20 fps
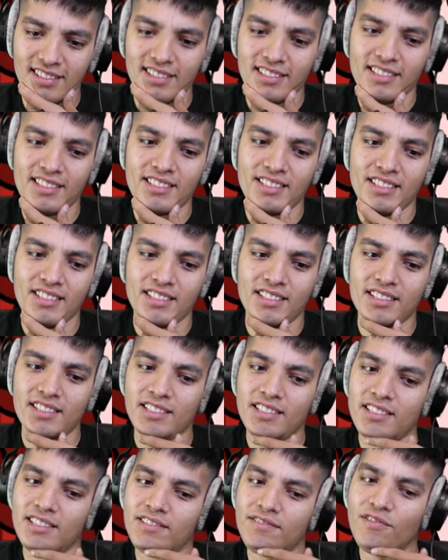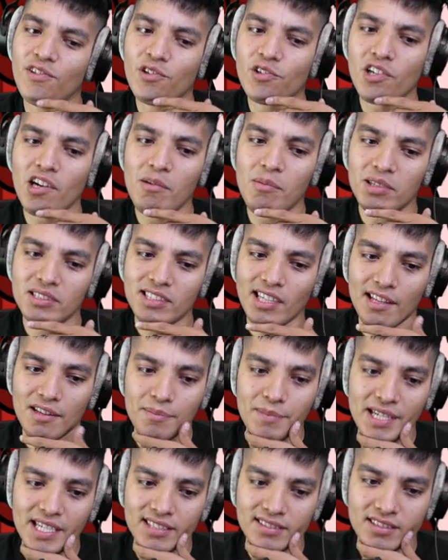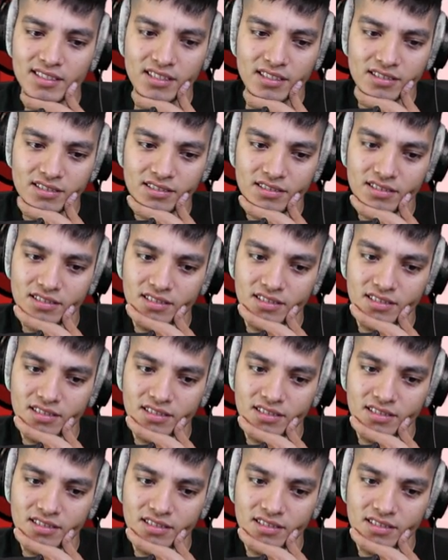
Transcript: That's a myth. Nuggies food comas whatever. are the best.